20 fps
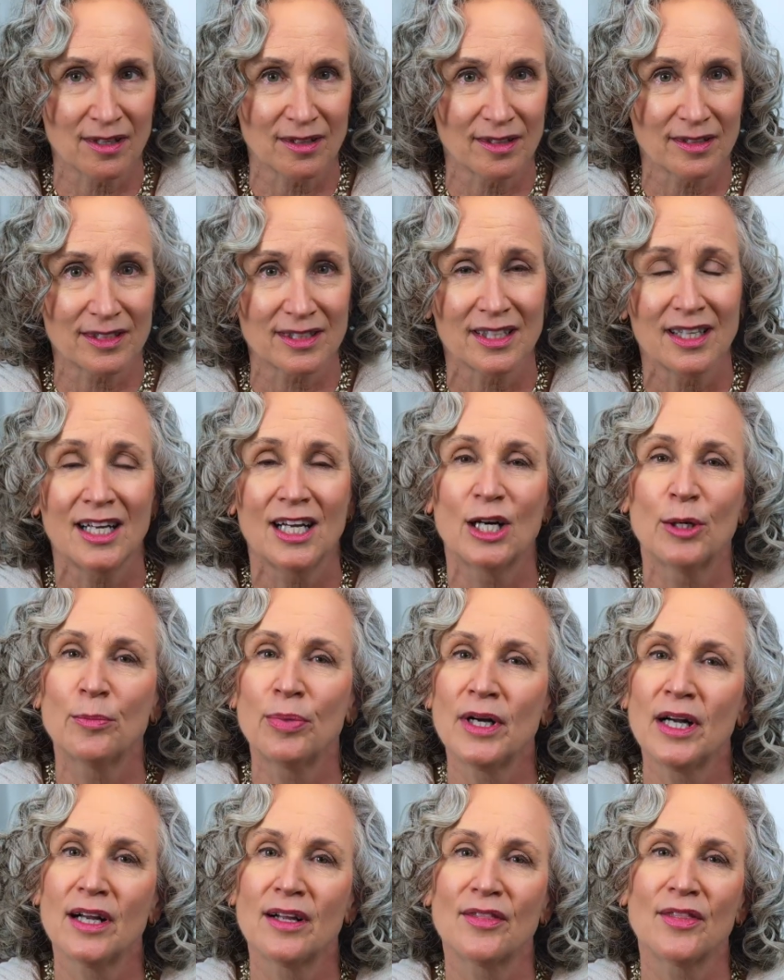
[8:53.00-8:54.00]
results,
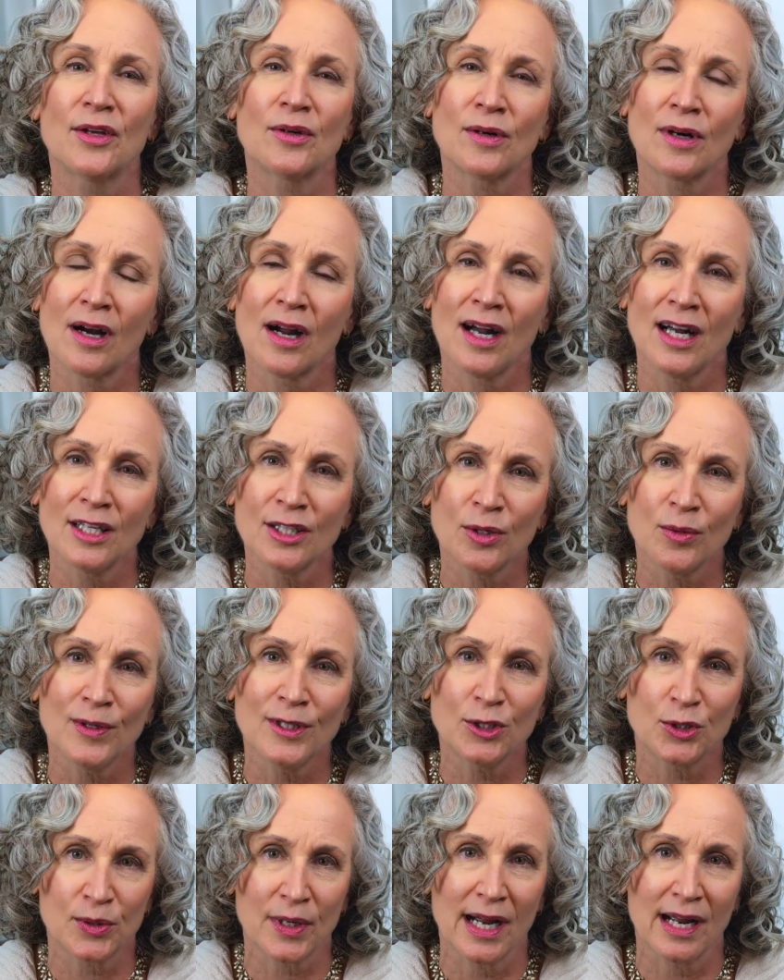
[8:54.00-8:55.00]
but there are
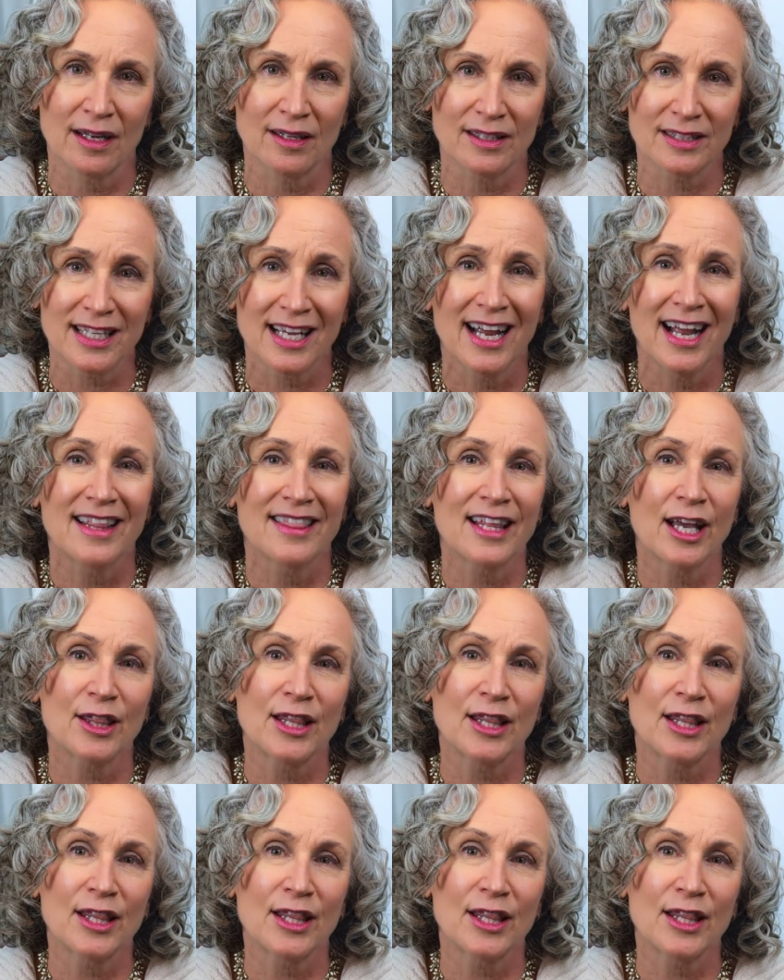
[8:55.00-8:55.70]
ongoing trials